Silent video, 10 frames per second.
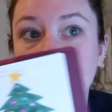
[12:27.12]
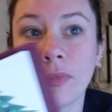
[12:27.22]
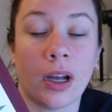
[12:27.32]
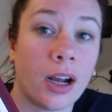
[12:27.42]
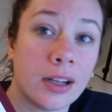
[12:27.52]

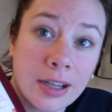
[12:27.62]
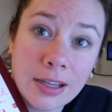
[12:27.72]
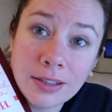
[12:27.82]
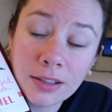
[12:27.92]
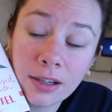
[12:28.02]
Not
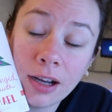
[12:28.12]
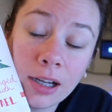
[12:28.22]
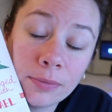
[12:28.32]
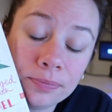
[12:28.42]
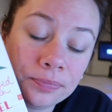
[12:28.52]
contest,
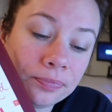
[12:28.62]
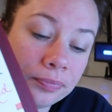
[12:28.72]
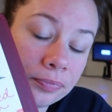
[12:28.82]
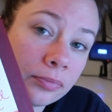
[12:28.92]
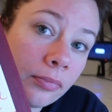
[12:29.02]

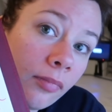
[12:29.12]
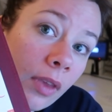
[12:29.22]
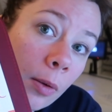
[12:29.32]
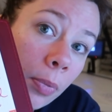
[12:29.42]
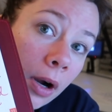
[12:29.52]

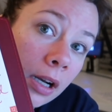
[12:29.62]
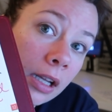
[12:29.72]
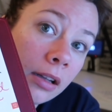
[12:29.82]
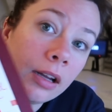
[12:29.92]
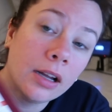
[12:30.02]

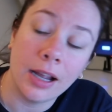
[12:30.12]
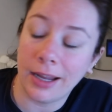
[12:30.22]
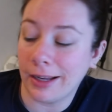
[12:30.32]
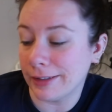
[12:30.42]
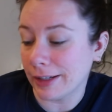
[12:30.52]
party.
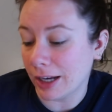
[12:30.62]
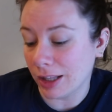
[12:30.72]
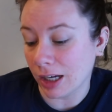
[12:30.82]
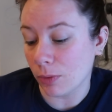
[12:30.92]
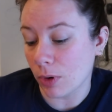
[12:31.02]
And I
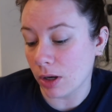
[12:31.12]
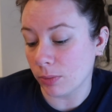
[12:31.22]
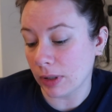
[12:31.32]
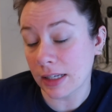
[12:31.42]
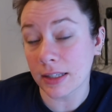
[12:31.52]
think I won
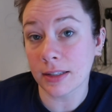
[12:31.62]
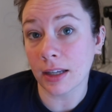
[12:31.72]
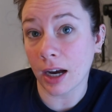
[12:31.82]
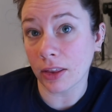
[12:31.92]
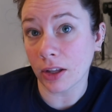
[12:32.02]
because
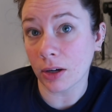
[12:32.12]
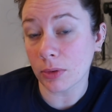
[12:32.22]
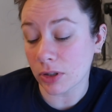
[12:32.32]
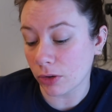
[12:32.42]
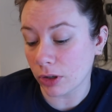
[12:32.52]
I thought it
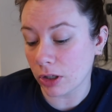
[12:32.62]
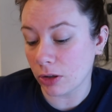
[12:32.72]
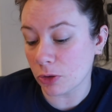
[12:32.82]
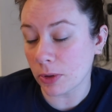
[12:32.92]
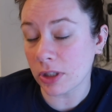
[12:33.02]
was so cute. It
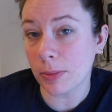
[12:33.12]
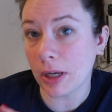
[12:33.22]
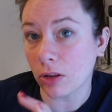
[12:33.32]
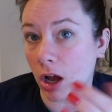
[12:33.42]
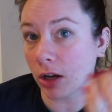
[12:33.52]
was supposed to be
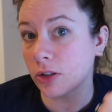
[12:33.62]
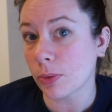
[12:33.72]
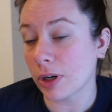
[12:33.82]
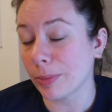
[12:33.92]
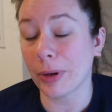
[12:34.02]
a long
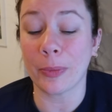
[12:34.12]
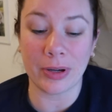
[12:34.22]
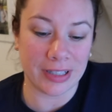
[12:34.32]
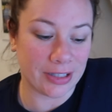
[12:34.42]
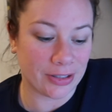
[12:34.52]
sweater, but it
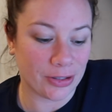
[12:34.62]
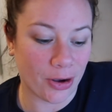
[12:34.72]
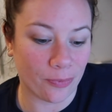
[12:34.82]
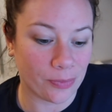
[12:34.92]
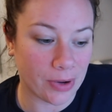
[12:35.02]
wasn't.
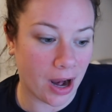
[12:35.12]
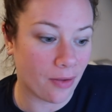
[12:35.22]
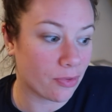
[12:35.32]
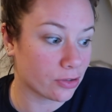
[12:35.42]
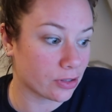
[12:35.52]
So yeah,
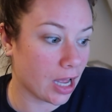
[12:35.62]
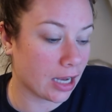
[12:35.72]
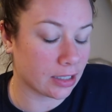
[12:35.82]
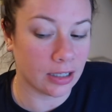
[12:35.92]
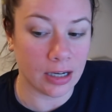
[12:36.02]
there's
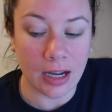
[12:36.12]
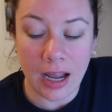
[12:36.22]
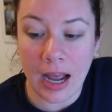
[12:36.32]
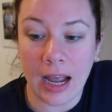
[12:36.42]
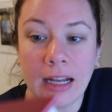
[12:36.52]
that.
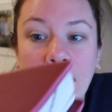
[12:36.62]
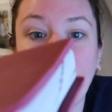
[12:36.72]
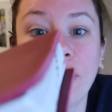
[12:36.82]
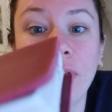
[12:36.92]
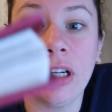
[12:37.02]
And I
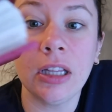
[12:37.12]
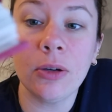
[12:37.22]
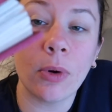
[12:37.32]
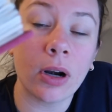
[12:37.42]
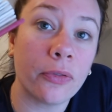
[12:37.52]
really
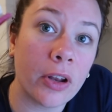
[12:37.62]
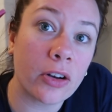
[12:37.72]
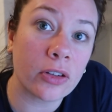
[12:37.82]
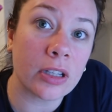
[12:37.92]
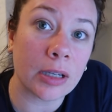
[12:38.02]
want to
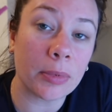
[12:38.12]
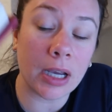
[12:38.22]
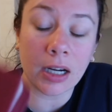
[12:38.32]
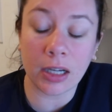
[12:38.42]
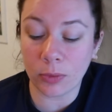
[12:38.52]
finish this. I'm
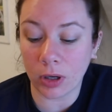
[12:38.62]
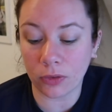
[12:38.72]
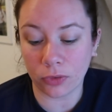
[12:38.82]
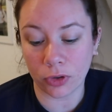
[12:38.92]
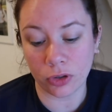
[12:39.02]
getting
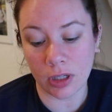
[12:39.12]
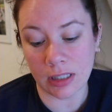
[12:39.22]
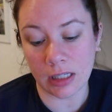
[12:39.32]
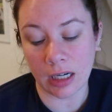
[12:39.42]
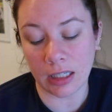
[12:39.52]
one for
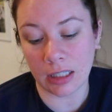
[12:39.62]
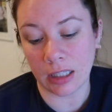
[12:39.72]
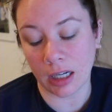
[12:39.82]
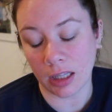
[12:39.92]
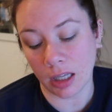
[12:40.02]

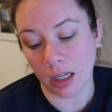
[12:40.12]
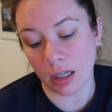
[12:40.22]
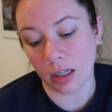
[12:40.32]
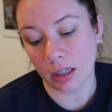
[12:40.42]
2019, I think.